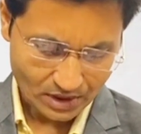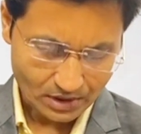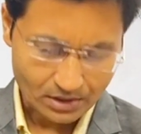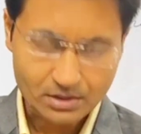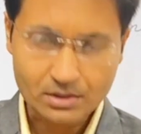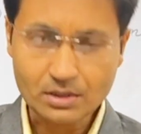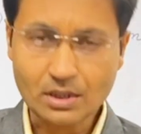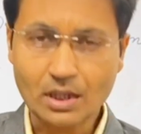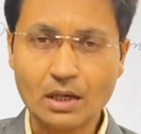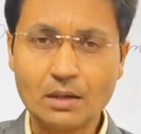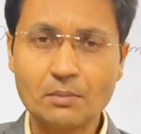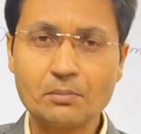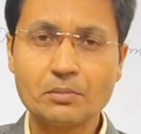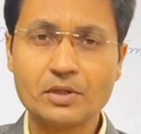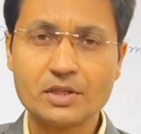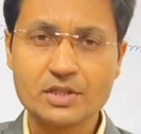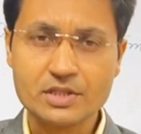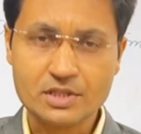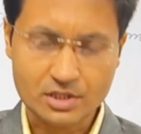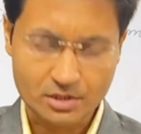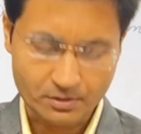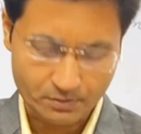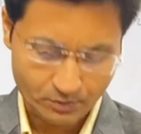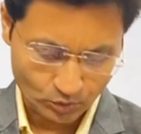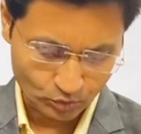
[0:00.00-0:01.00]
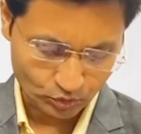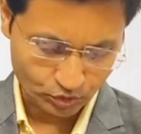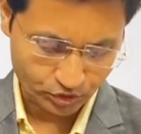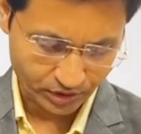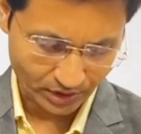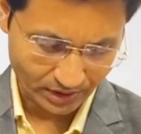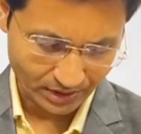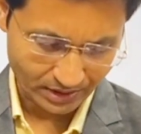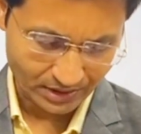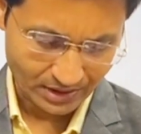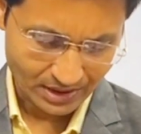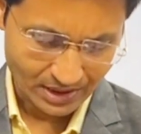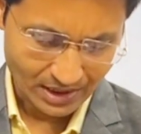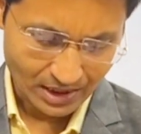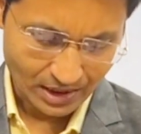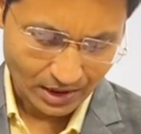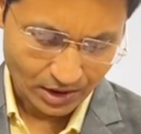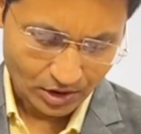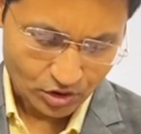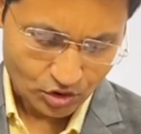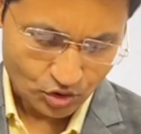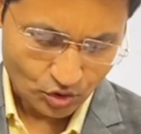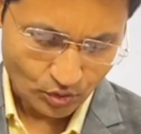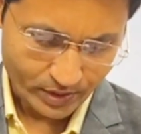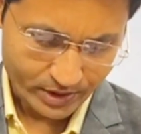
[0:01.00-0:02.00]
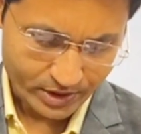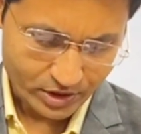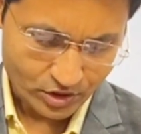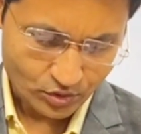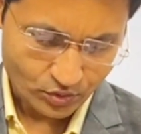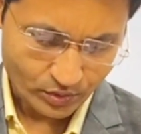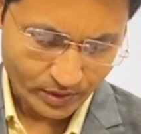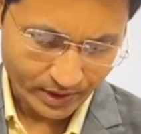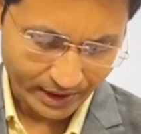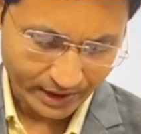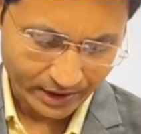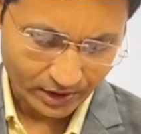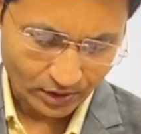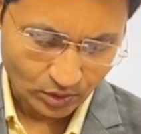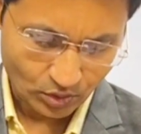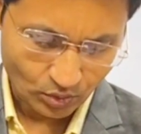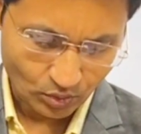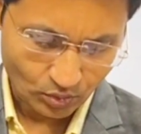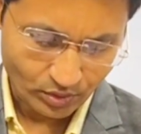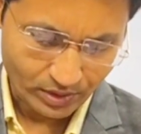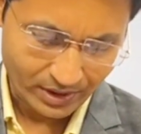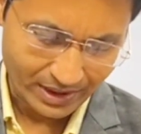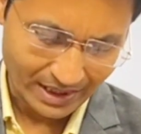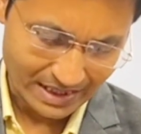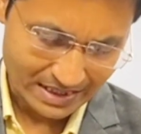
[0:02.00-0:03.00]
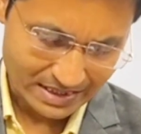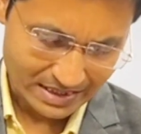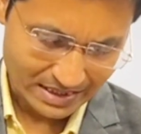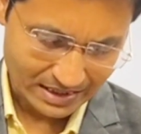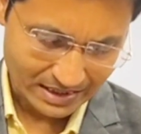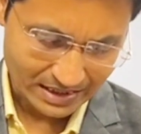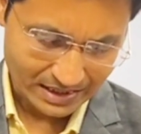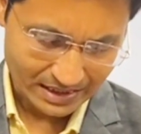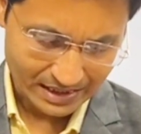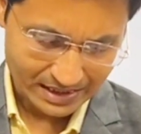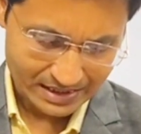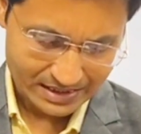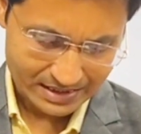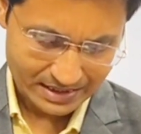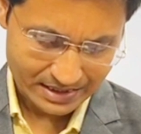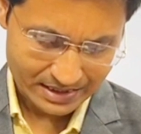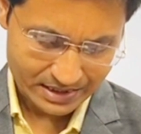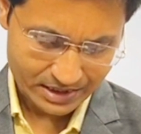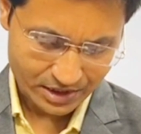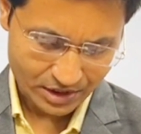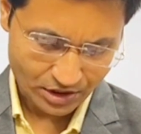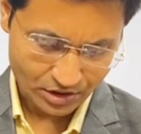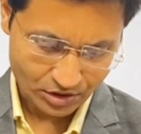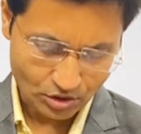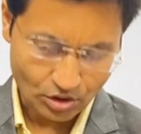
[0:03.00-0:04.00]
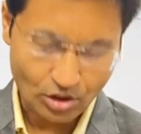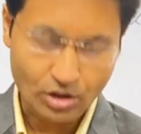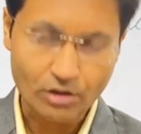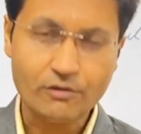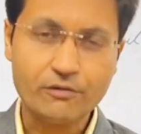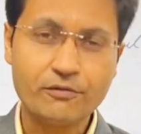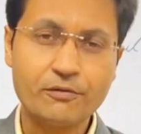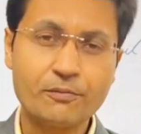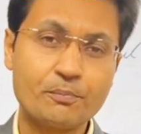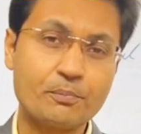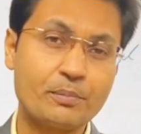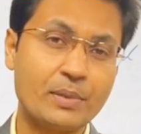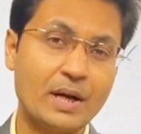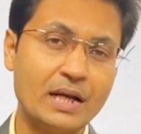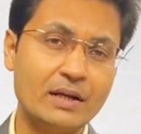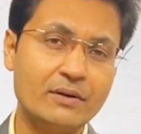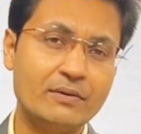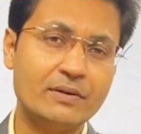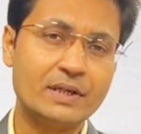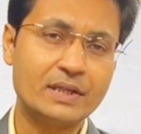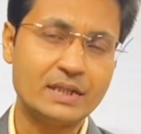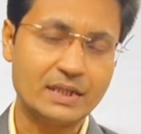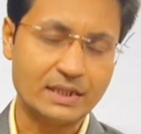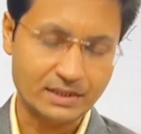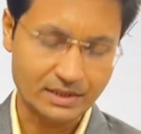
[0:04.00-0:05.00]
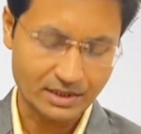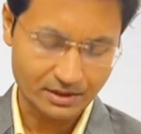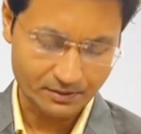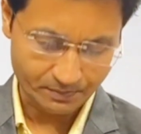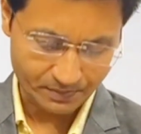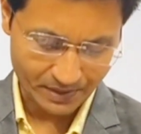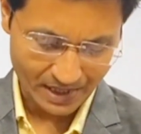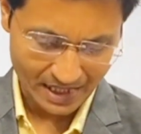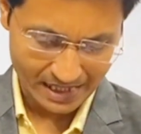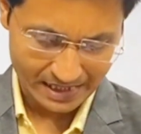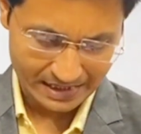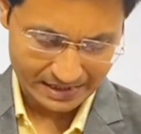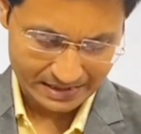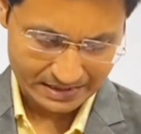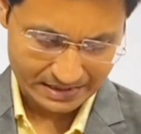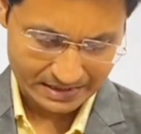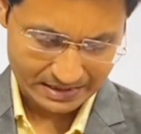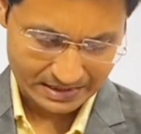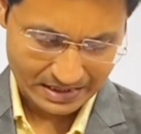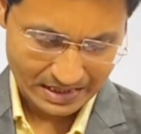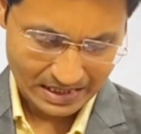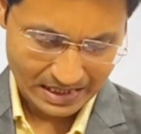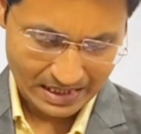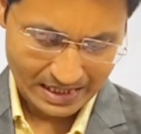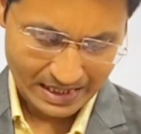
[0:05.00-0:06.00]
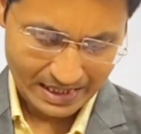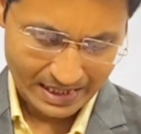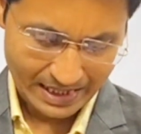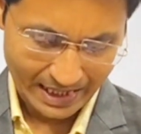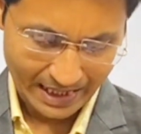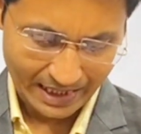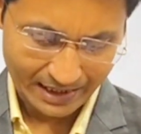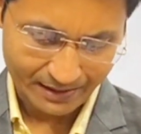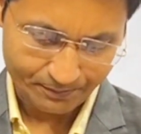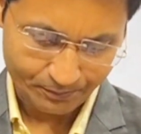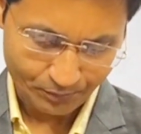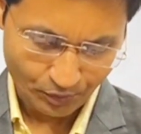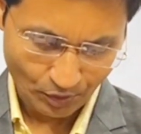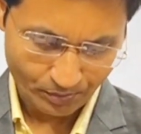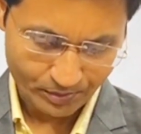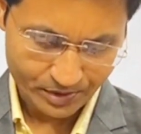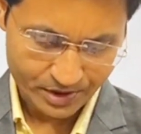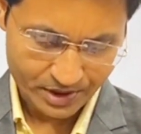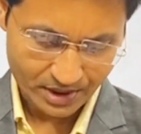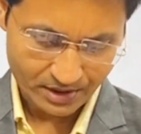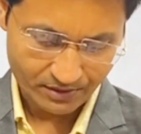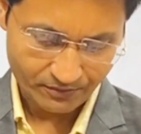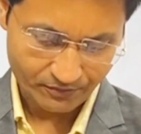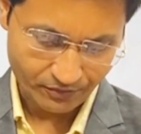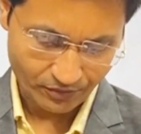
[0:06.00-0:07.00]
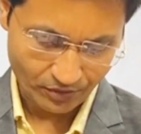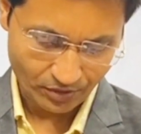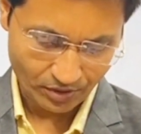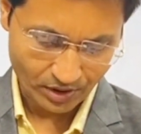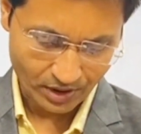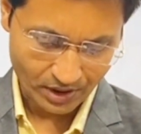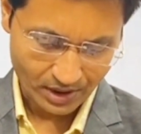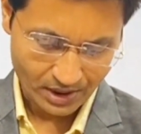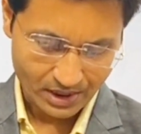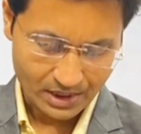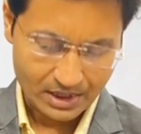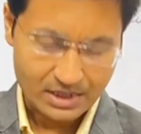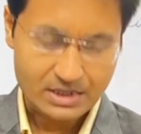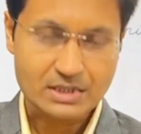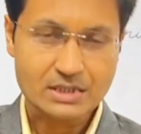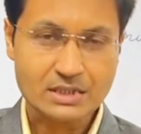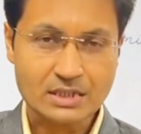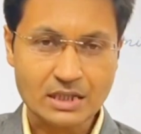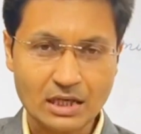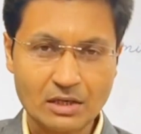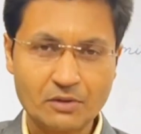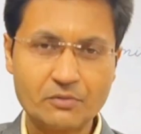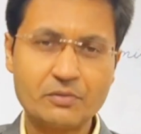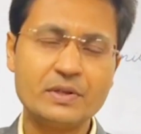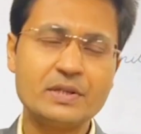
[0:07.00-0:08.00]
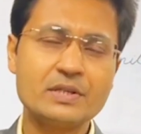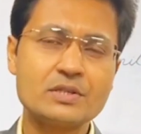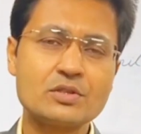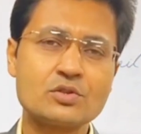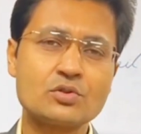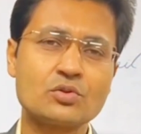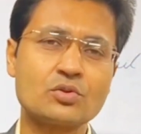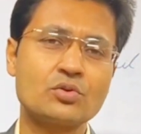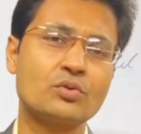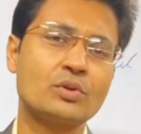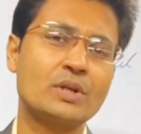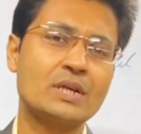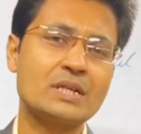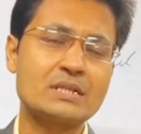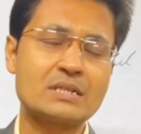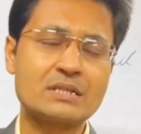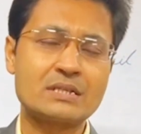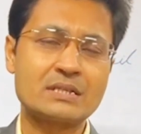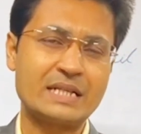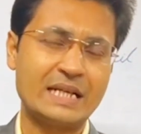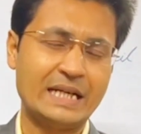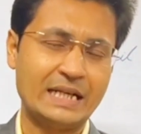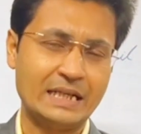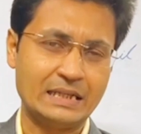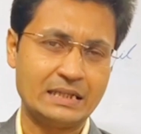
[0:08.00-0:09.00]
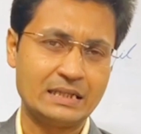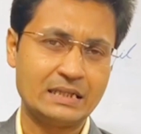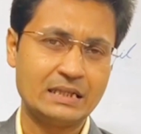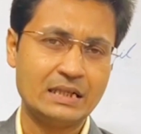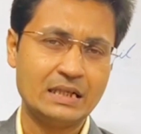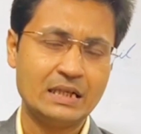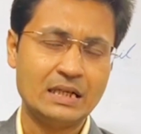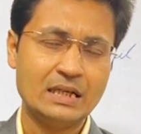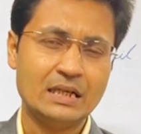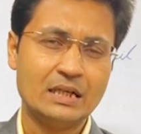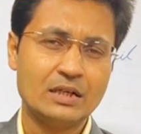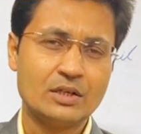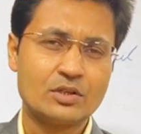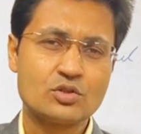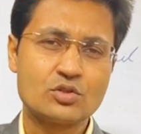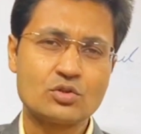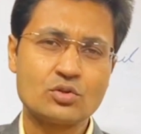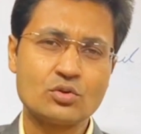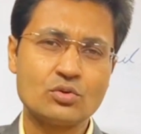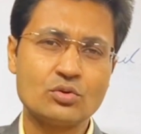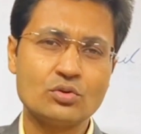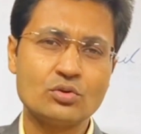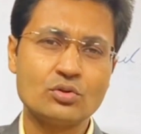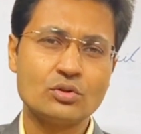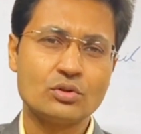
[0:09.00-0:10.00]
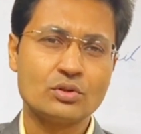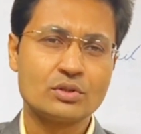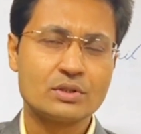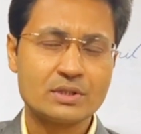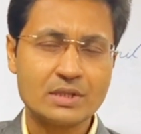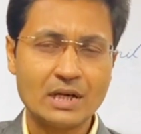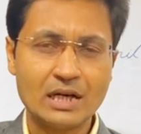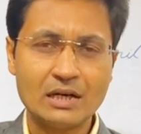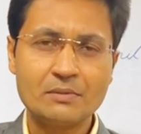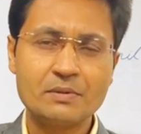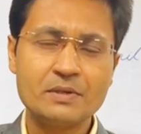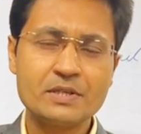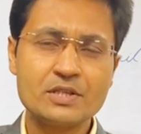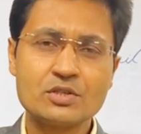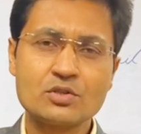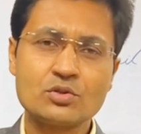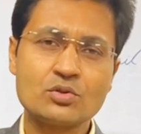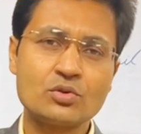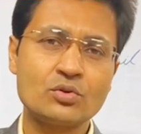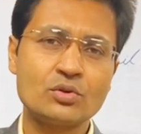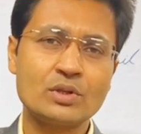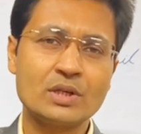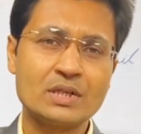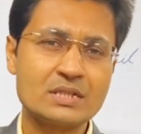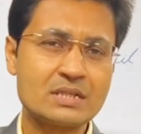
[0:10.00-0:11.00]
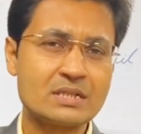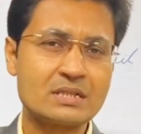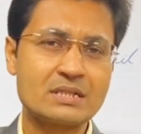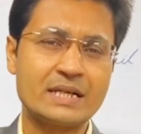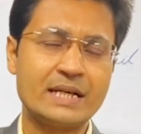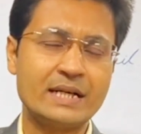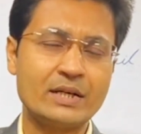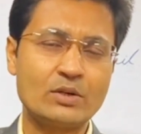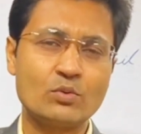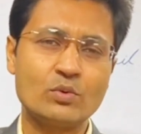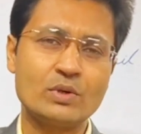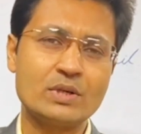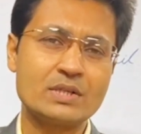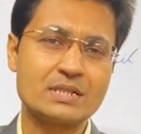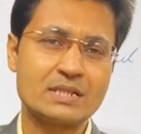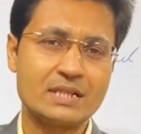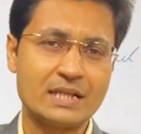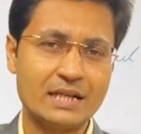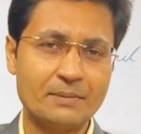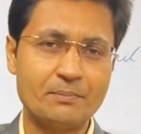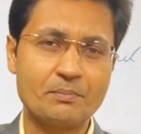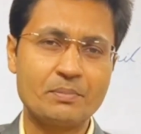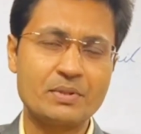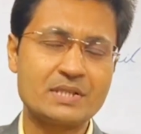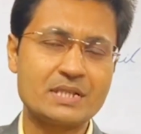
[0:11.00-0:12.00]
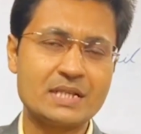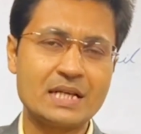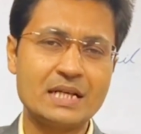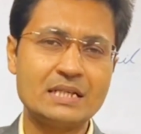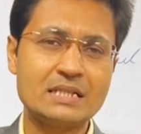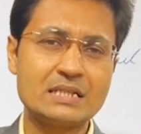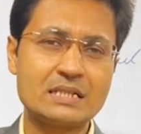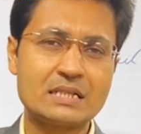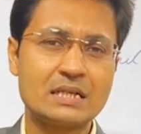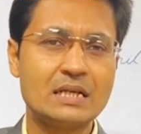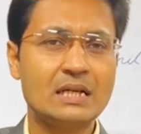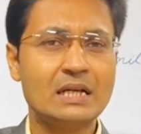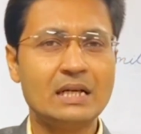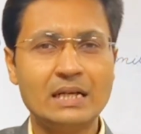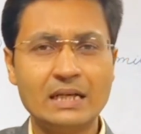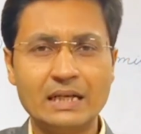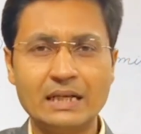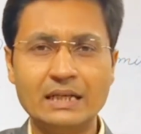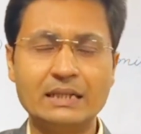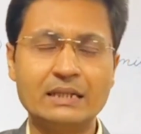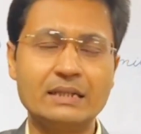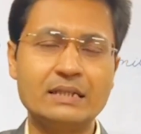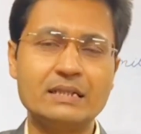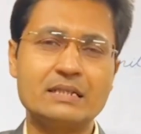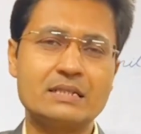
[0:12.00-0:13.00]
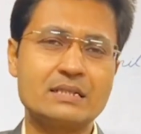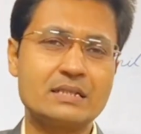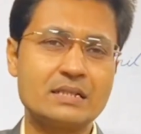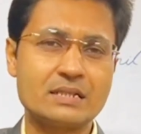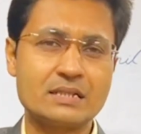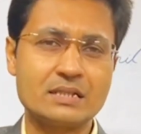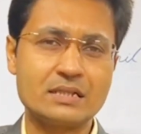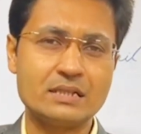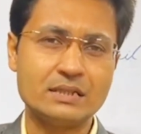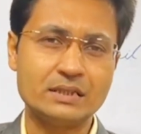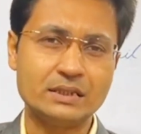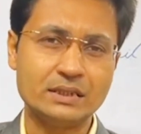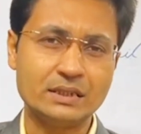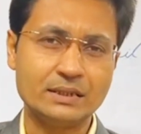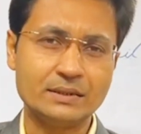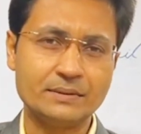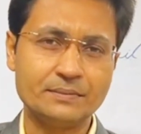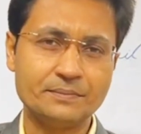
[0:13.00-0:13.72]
term distribution so as to include nationalization of private enterprise and provision for service through the state. So service through the state was emphasized in this decision.